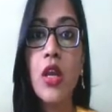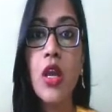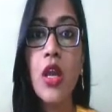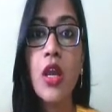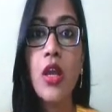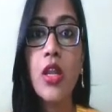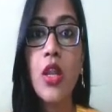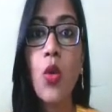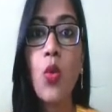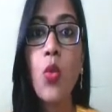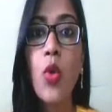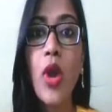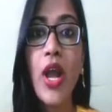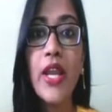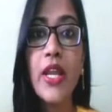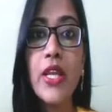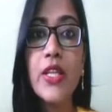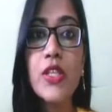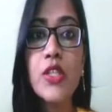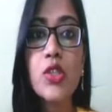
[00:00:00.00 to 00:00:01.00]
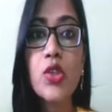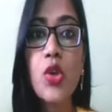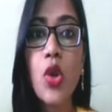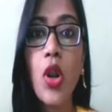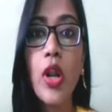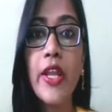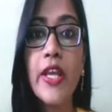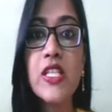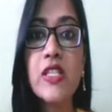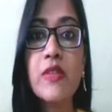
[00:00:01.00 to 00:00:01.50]
Now why it is
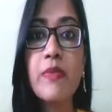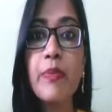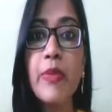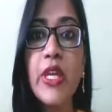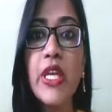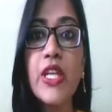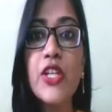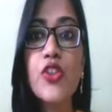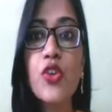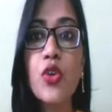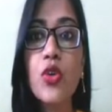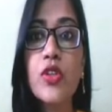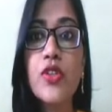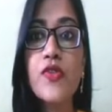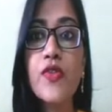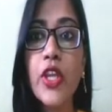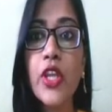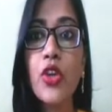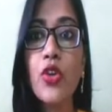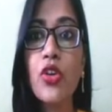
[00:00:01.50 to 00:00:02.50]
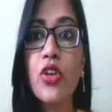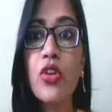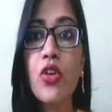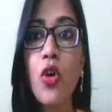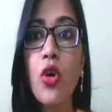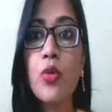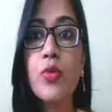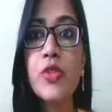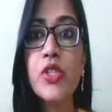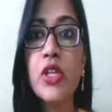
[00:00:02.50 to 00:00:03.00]
called as beads on string, you can
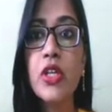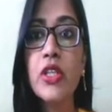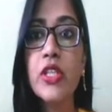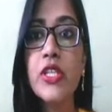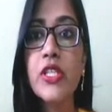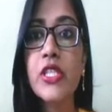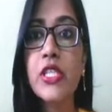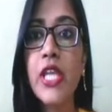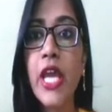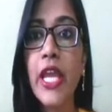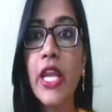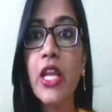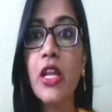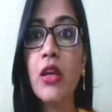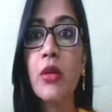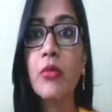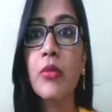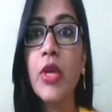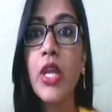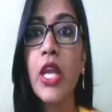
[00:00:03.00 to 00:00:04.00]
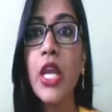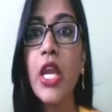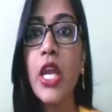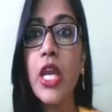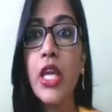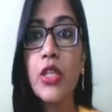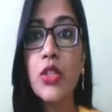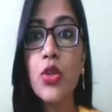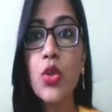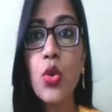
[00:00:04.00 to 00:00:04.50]
observe this diagram.
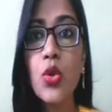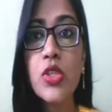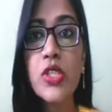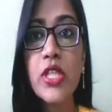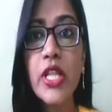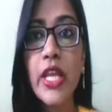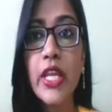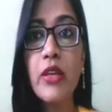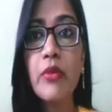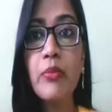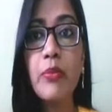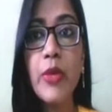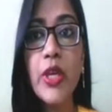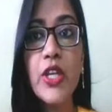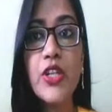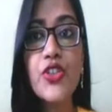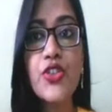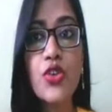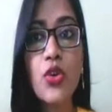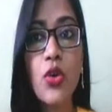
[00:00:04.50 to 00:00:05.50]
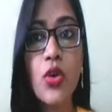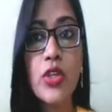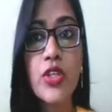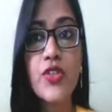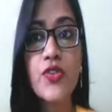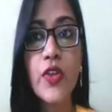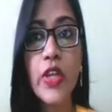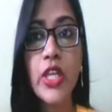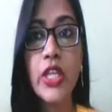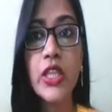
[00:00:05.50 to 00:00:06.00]
It looks like beads on
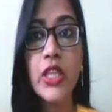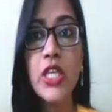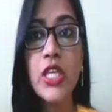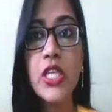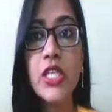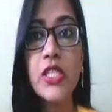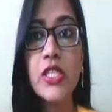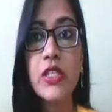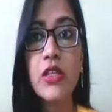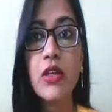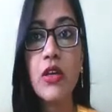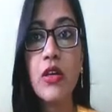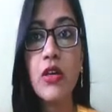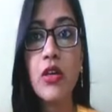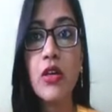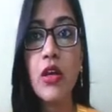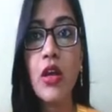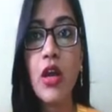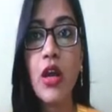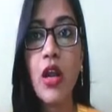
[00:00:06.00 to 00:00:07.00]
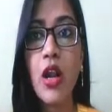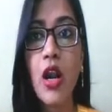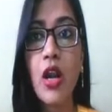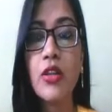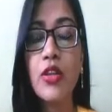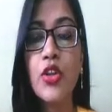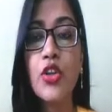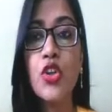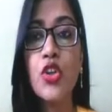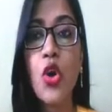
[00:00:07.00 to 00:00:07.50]
string. These
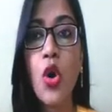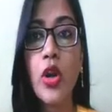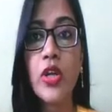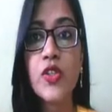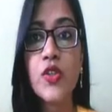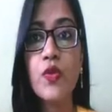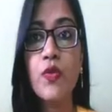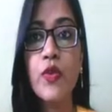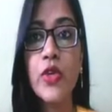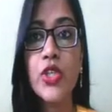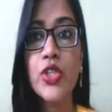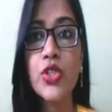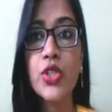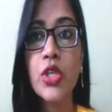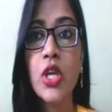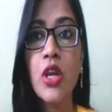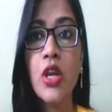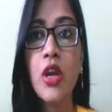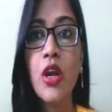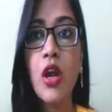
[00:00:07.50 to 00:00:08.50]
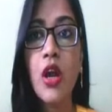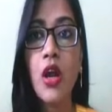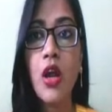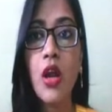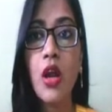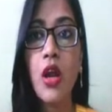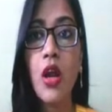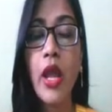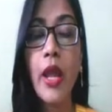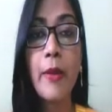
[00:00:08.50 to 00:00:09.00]
are the dots which
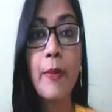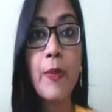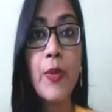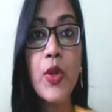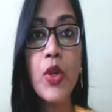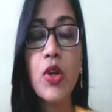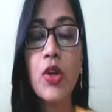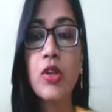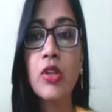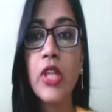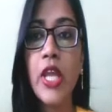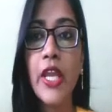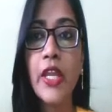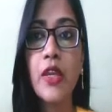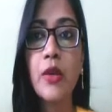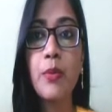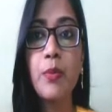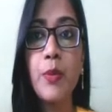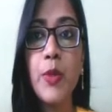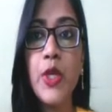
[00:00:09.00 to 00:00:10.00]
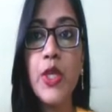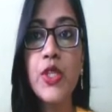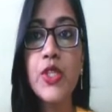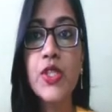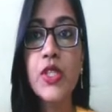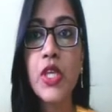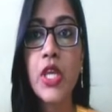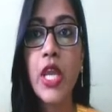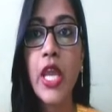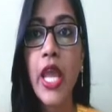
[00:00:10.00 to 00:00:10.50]
appear like
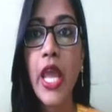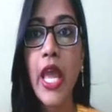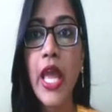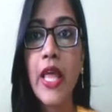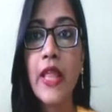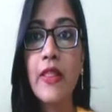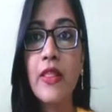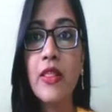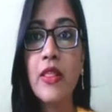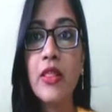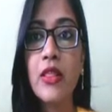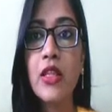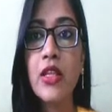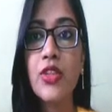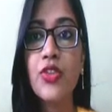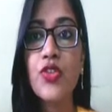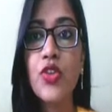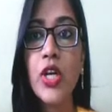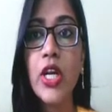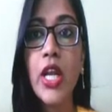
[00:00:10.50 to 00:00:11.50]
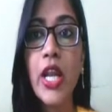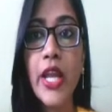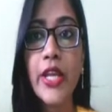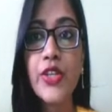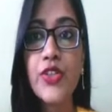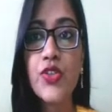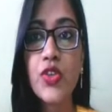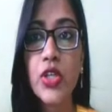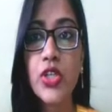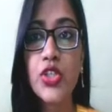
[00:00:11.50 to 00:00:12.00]
beads, and the thread-like
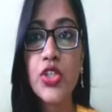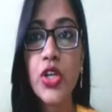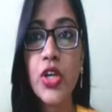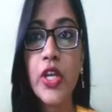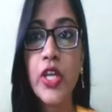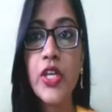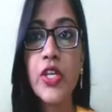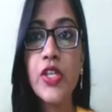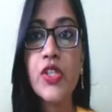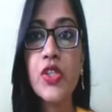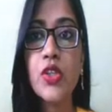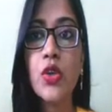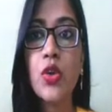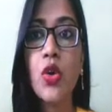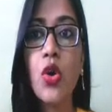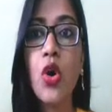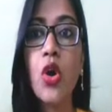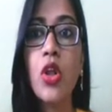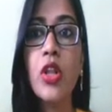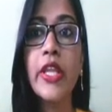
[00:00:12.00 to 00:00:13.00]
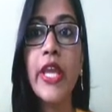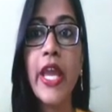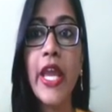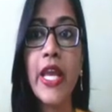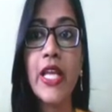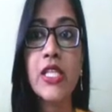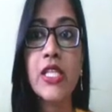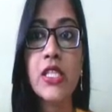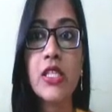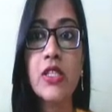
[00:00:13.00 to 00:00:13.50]
structure is called
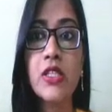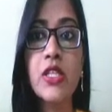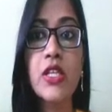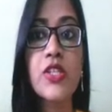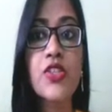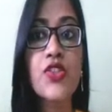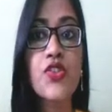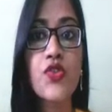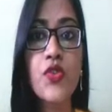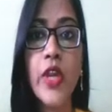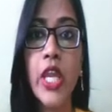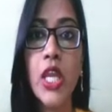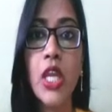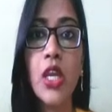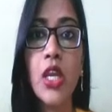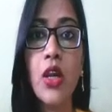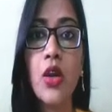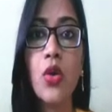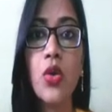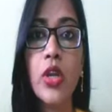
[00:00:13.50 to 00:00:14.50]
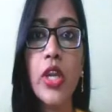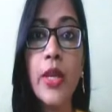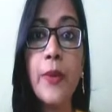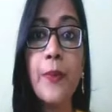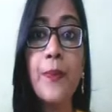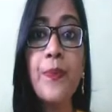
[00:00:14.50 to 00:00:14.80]
as the string. Okay,